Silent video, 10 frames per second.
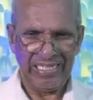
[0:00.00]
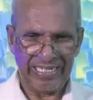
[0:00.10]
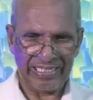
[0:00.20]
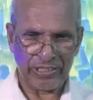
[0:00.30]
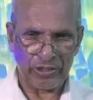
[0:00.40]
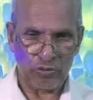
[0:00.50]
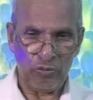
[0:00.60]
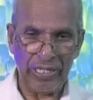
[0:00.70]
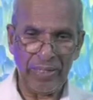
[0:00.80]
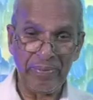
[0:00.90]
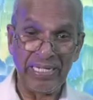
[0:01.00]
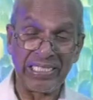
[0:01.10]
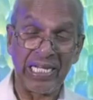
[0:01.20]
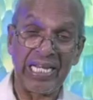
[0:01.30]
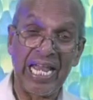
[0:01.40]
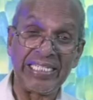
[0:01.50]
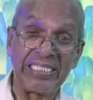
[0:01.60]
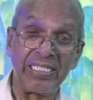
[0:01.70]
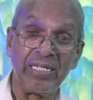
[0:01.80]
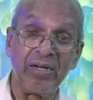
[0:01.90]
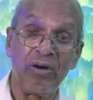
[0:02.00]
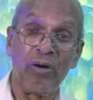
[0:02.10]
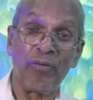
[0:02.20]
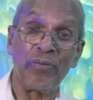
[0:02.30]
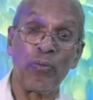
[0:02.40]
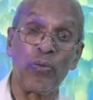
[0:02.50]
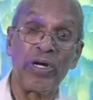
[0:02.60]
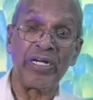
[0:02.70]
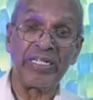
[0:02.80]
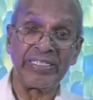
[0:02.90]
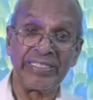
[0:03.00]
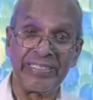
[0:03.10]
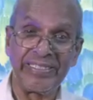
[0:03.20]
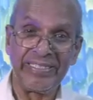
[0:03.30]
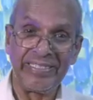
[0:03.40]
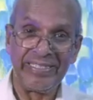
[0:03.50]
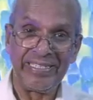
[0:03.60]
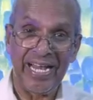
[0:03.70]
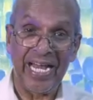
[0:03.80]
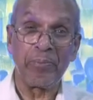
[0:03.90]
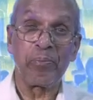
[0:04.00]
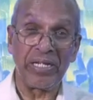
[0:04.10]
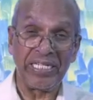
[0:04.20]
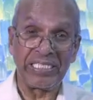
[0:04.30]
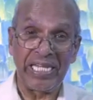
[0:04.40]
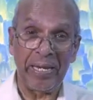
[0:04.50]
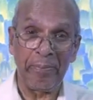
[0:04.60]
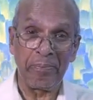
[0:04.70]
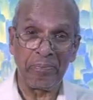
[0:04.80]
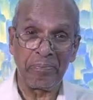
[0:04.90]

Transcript: Let us truly be the light of the world and please him.